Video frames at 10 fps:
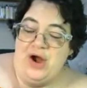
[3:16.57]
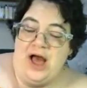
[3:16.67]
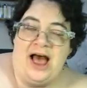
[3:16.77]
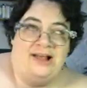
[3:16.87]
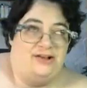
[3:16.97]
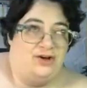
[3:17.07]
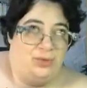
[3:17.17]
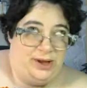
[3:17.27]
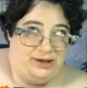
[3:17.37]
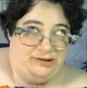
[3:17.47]
As a
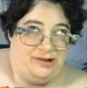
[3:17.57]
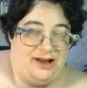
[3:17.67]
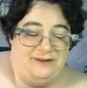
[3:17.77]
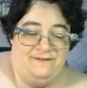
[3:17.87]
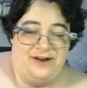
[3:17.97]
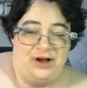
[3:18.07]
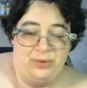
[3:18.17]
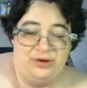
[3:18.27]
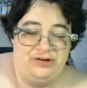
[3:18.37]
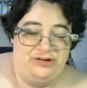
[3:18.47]
quick side thing I
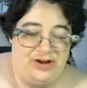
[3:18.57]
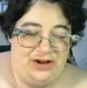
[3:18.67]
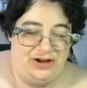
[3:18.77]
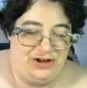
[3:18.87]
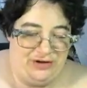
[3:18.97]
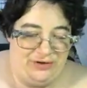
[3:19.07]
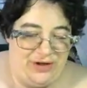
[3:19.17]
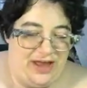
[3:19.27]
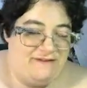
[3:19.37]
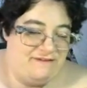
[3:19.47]
want to show you,
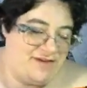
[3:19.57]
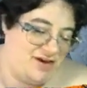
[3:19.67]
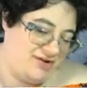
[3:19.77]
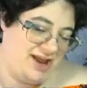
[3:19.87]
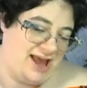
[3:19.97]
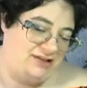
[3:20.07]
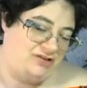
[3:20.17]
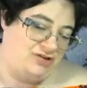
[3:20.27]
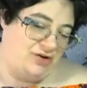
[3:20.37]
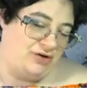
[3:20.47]
Fairy
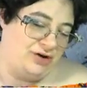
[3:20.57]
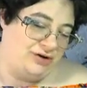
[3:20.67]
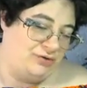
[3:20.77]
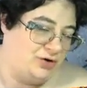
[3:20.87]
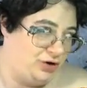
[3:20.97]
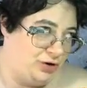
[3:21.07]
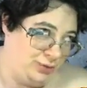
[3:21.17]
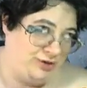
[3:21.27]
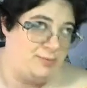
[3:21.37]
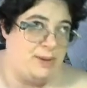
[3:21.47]
Hedgehog, who
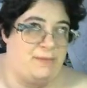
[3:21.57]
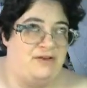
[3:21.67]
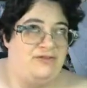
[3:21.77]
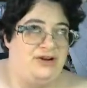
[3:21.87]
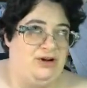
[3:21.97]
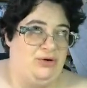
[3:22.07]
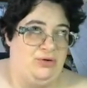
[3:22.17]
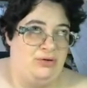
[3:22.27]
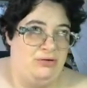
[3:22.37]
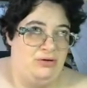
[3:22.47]
is my
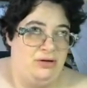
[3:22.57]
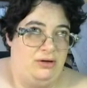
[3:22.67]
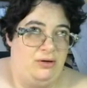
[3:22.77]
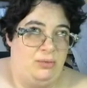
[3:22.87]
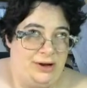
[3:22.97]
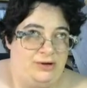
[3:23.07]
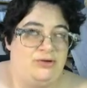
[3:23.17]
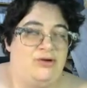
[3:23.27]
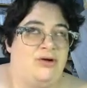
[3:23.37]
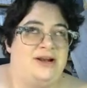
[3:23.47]
mother-in-law, went
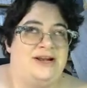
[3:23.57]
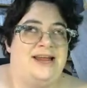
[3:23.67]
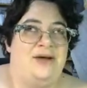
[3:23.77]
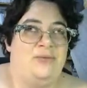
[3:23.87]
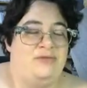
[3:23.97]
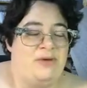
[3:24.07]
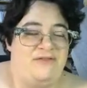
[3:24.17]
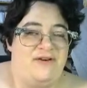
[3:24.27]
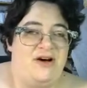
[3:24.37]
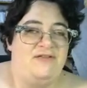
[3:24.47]
on holiday with my
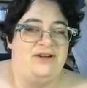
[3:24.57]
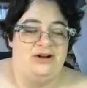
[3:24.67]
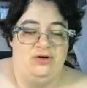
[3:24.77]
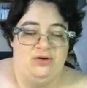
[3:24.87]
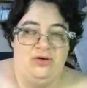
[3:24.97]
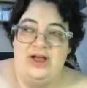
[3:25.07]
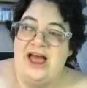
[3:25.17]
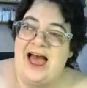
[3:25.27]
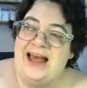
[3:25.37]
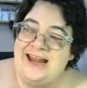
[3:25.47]
father-in-law,
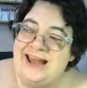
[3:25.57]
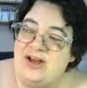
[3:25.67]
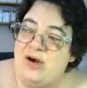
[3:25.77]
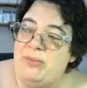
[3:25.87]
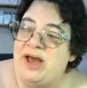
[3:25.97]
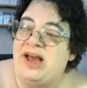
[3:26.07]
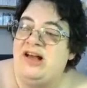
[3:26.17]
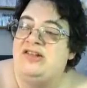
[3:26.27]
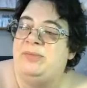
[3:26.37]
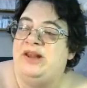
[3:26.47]
and they got my
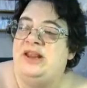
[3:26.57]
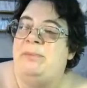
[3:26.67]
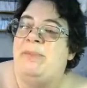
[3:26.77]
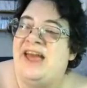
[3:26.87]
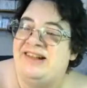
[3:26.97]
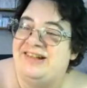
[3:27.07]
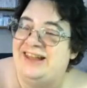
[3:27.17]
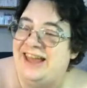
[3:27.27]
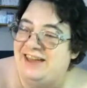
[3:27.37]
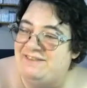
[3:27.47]
husband the best
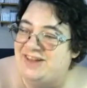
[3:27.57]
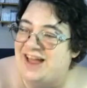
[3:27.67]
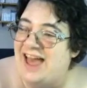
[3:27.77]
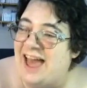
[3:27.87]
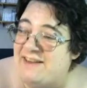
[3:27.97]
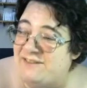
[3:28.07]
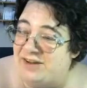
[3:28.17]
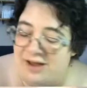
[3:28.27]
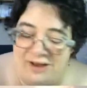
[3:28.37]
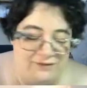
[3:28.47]
gift
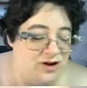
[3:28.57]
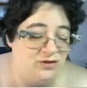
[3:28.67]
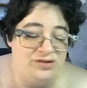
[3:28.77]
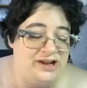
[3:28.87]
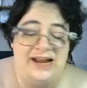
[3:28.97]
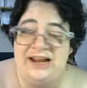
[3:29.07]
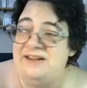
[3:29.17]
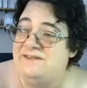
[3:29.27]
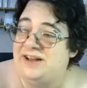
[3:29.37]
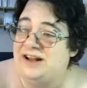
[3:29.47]
ever. I've not seen
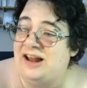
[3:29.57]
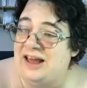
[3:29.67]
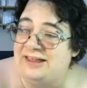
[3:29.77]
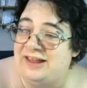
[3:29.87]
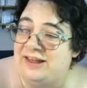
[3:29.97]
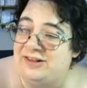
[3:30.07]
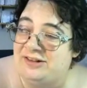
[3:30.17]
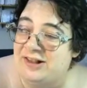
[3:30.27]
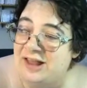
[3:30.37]
anything like this,